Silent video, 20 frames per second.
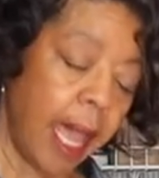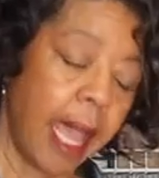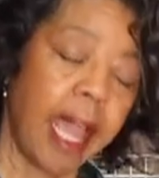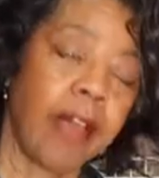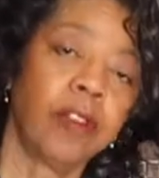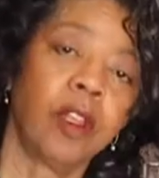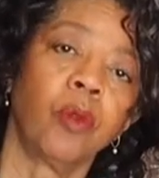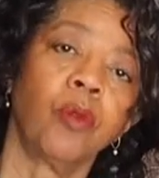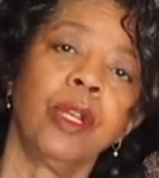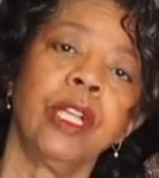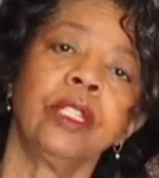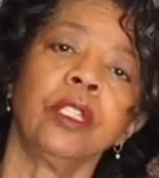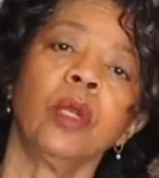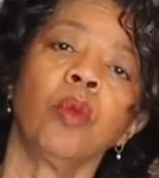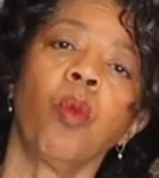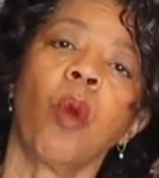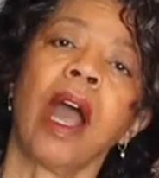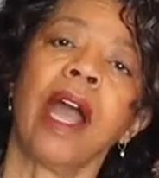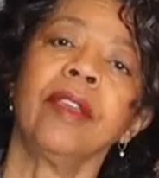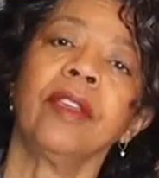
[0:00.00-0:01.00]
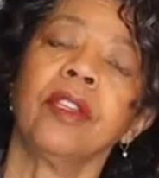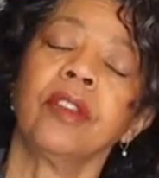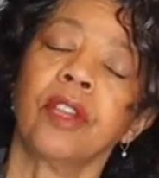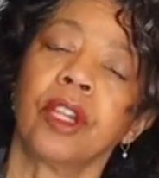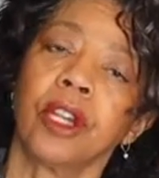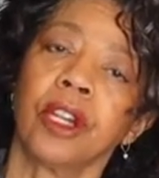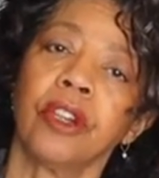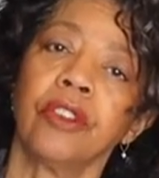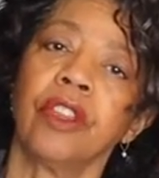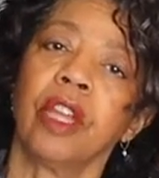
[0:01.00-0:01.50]
And the reason why you
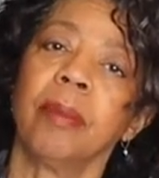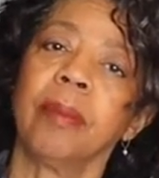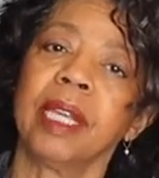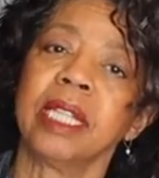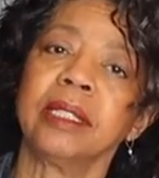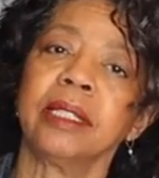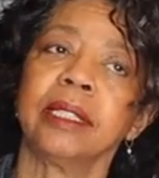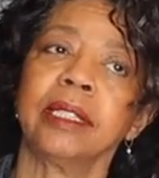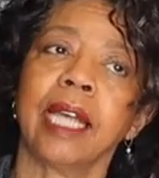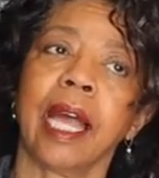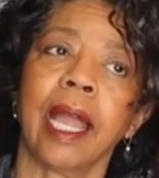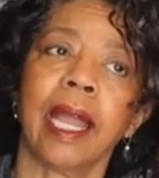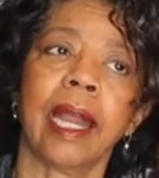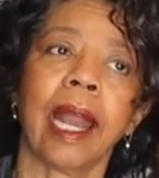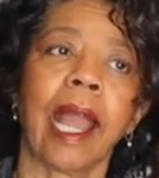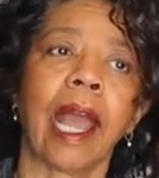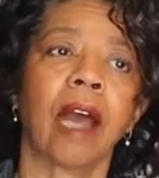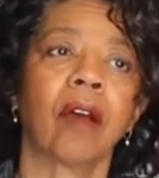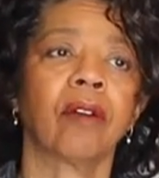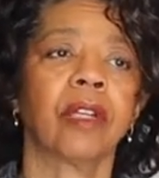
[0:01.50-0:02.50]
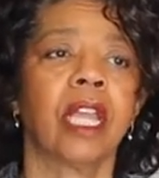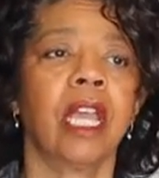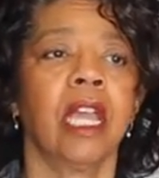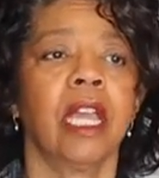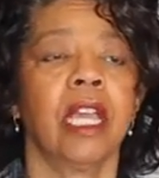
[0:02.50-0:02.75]
turn them inside out